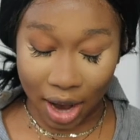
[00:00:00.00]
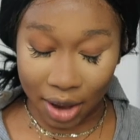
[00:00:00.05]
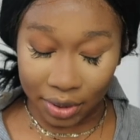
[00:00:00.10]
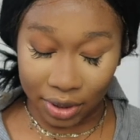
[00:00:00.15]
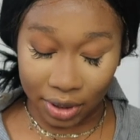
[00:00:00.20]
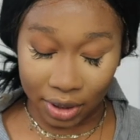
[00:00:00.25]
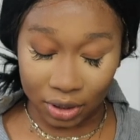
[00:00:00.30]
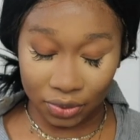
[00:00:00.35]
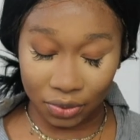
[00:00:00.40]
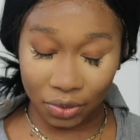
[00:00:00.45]

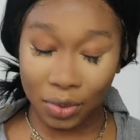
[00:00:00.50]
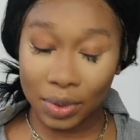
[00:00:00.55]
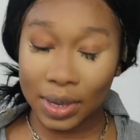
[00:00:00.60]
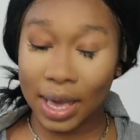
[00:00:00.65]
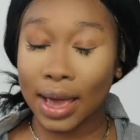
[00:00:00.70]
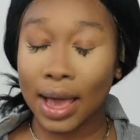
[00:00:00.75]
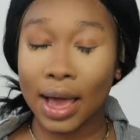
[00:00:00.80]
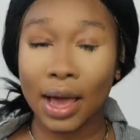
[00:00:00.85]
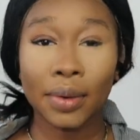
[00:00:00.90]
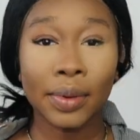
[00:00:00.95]
hours,
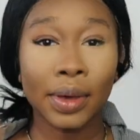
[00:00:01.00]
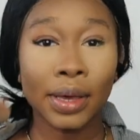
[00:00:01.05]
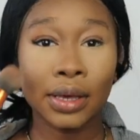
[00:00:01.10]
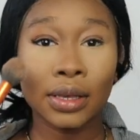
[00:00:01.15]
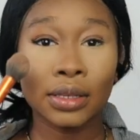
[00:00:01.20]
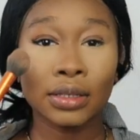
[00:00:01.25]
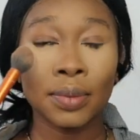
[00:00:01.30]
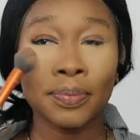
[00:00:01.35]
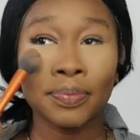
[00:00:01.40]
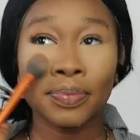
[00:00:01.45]
48
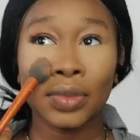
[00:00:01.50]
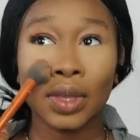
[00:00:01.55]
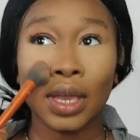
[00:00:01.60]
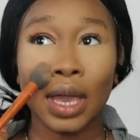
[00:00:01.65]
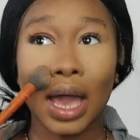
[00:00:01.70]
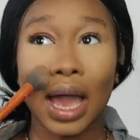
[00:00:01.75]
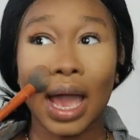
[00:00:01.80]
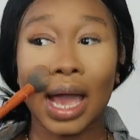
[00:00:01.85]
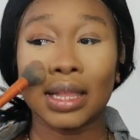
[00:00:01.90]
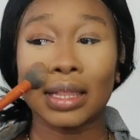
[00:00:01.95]
hours,
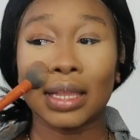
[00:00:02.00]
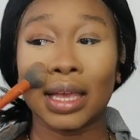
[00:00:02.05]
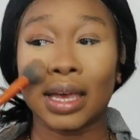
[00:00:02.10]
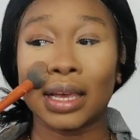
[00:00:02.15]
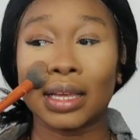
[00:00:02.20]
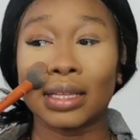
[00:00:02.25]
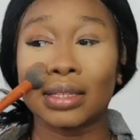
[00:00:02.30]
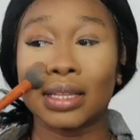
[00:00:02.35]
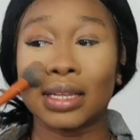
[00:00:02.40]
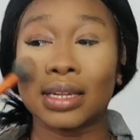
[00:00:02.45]
and
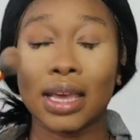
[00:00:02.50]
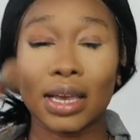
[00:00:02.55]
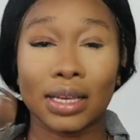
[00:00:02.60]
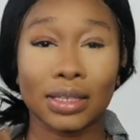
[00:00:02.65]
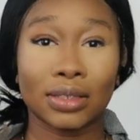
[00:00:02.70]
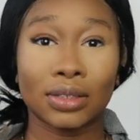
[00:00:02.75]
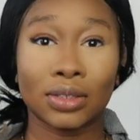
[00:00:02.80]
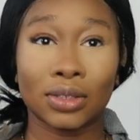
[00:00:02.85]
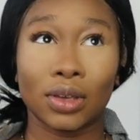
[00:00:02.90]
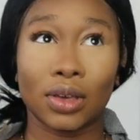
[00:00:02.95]
then the
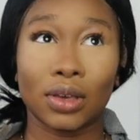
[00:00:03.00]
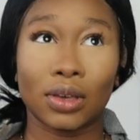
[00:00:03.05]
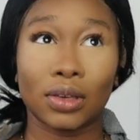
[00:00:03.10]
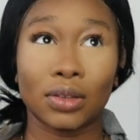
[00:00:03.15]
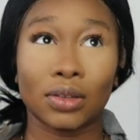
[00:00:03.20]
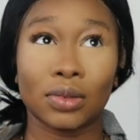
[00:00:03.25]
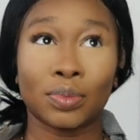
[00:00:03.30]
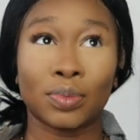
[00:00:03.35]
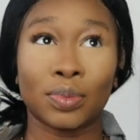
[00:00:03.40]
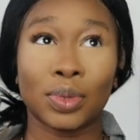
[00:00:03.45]
next,
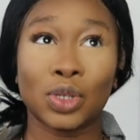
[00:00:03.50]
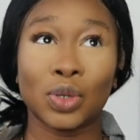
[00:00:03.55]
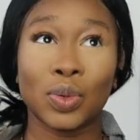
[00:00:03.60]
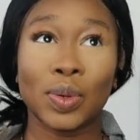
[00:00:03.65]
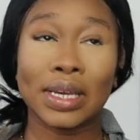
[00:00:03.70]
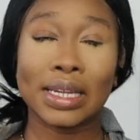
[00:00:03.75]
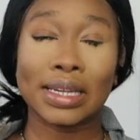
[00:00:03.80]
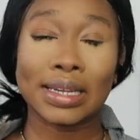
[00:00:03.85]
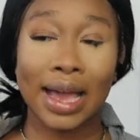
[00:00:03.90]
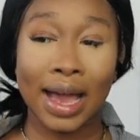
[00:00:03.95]

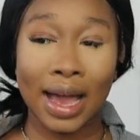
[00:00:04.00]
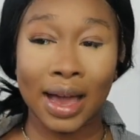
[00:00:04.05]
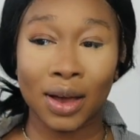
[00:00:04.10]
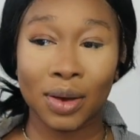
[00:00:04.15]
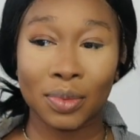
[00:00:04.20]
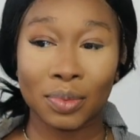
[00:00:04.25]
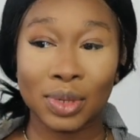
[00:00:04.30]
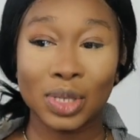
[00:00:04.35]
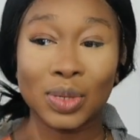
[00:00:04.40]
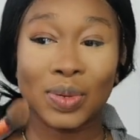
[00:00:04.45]
between
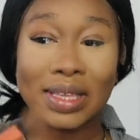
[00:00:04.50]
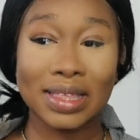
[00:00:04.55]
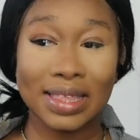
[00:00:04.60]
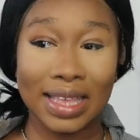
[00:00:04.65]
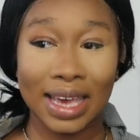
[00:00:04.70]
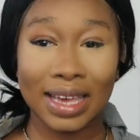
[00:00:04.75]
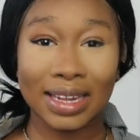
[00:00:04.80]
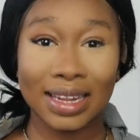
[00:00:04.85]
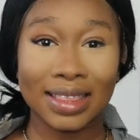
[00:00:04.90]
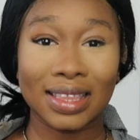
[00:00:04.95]

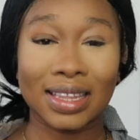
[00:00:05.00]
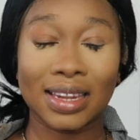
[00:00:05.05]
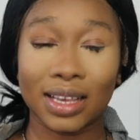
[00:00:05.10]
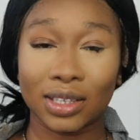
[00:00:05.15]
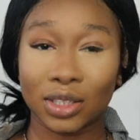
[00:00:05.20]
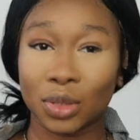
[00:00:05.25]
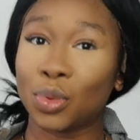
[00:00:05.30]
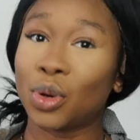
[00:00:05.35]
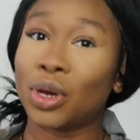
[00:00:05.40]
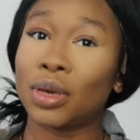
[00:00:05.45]
then and the
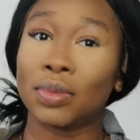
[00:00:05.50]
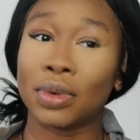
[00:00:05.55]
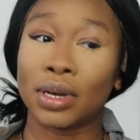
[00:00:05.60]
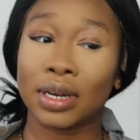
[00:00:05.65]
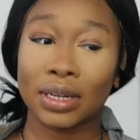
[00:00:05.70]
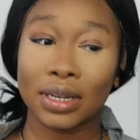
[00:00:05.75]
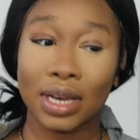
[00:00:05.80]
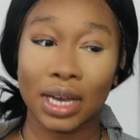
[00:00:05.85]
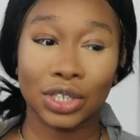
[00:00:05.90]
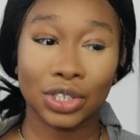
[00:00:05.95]
next
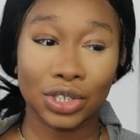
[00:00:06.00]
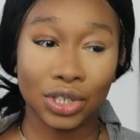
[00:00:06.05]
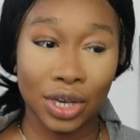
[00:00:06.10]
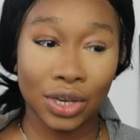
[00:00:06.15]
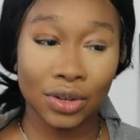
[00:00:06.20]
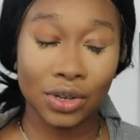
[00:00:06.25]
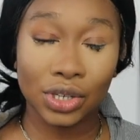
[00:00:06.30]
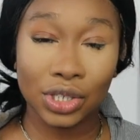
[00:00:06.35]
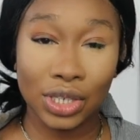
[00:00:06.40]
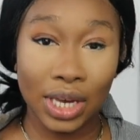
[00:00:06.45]
appointment, I should
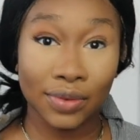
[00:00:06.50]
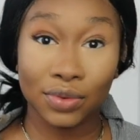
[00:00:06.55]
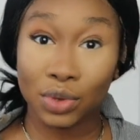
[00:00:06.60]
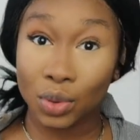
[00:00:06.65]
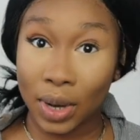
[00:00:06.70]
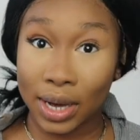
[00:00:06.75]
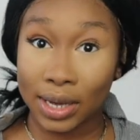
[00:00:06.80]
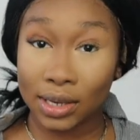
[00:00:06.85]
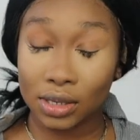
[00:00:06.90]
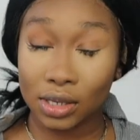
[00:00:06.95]
only shave
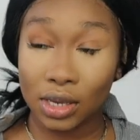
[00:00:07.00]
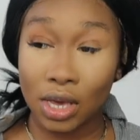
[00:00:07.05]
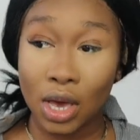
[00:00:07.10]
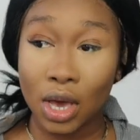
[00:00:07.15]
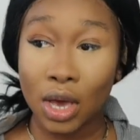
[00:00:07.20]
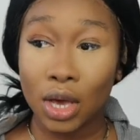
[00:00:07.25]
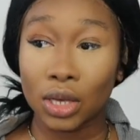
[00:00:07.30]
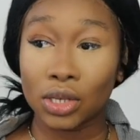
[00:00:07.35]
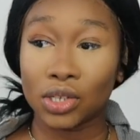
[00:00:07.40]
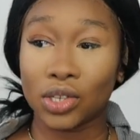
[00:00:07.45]
twice.
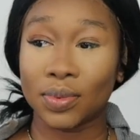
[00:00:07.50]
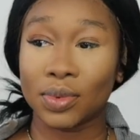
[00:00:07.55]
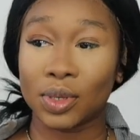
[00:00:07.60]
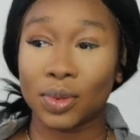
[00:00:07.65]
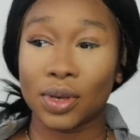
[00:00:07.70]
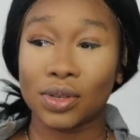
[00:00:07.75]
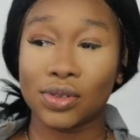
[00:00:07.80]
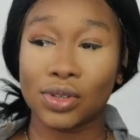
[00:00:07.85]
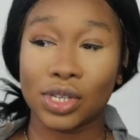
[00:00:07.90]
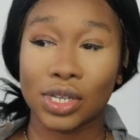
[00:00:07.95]
So I'm
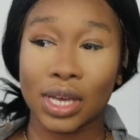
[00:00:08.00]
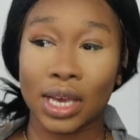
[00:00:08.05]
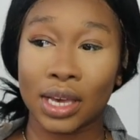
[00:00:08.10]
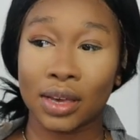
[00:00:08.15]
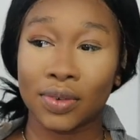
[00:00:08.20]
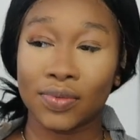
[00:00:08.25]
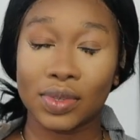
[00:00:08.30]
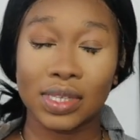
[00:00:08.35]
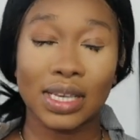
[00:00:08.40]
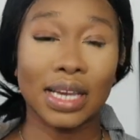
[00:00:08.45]
supposed to
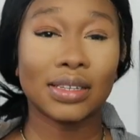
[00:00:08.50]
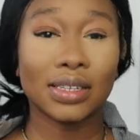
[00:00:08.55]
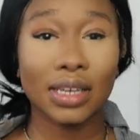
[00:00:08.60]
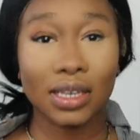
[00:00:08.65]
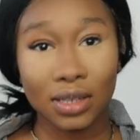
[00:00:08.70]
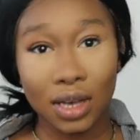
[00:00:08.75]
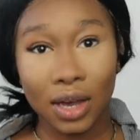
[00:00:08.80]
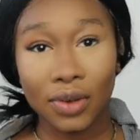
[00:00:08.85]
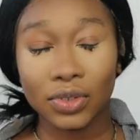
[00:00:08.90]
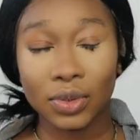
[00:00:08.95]
shave 10
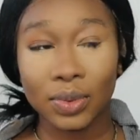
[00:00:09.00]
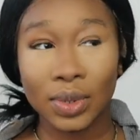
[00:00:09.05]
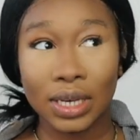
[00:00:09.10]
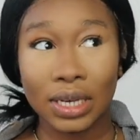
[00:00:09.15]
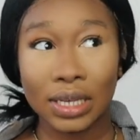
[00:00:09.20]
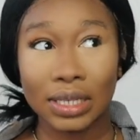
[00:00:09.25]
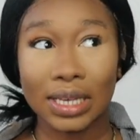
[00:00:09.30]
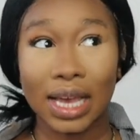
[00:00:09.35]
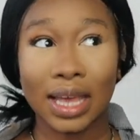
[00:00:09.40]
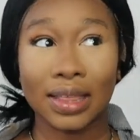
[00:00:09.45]
days
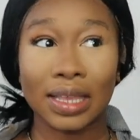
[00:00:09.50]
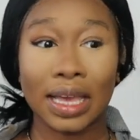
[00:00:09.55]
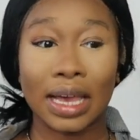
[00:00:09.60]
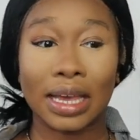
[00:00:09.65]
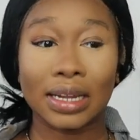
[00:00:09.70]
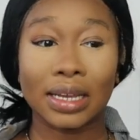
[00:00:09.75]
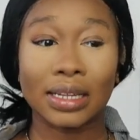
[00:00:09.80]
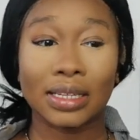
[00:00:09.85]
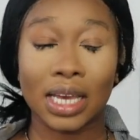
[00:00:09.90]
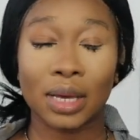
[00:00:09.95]
afterwards and
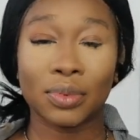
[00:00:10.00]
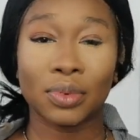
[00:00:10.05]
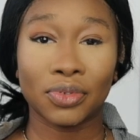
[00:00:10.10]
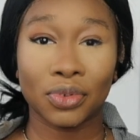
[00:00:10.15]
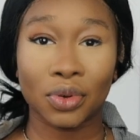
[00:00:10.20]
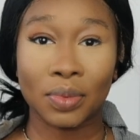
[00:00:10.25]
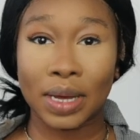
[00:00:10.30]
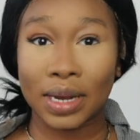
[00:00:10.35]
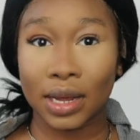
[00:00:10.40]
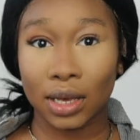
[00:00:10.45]
then a day
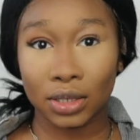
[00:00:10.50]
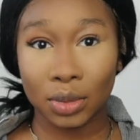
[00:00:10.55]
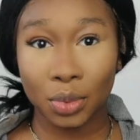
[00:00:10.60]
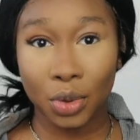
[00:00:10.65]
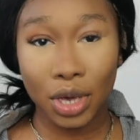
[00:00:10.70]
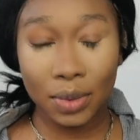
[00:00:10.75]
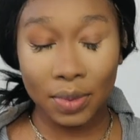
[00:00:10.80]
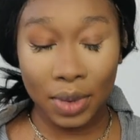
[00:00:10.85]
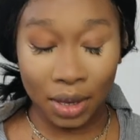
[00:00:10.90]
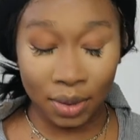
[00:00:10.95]
before my next
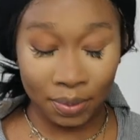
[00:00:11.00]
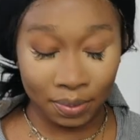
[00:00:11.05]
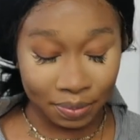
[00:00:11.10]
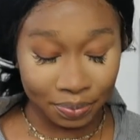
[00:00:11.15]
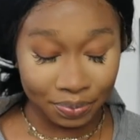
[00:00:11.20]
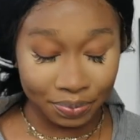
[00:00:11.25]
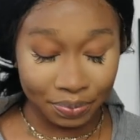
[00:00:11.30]
appointment,